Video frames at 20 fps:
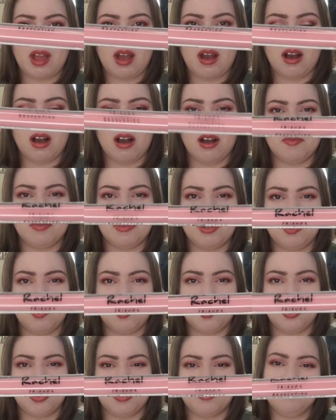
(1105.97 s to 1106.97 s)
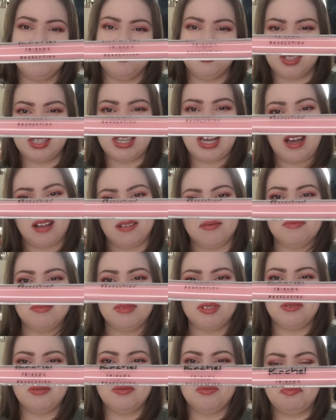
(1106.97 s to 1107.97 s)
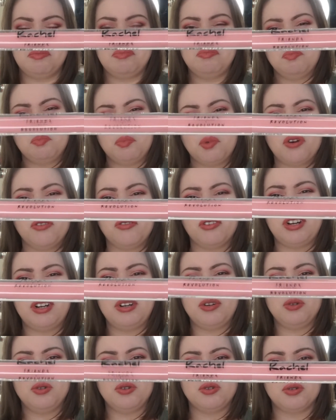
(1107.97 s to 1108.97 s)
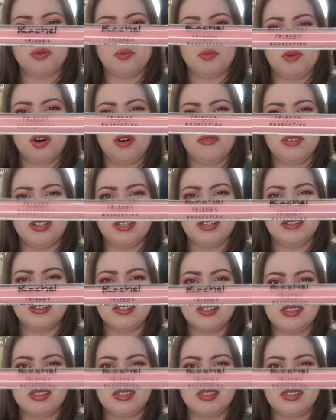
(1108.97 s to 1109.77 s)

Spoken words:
a little more, yeah, a little more of a neutral mauvey